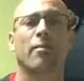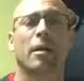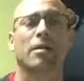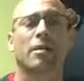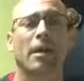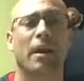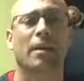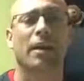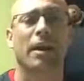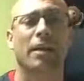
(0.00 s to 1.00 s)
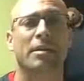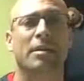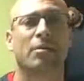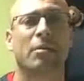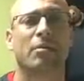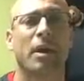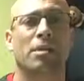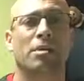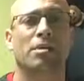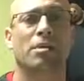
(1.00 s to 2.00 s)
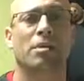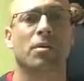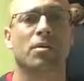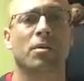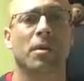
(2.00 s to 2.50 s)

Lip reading: make sure they are getting this information too.